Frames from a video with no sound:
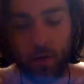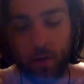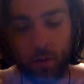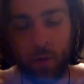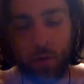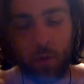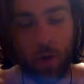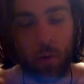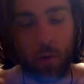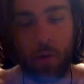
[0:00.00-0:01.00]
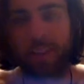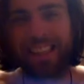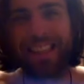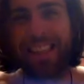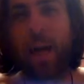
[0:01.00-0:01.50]
a new moon where there was
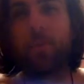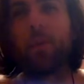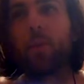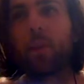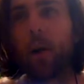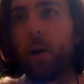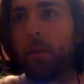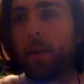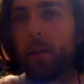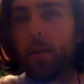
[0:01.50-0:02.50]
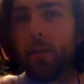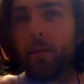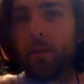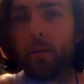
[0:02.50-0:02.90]
an alignment with Comet Elenin.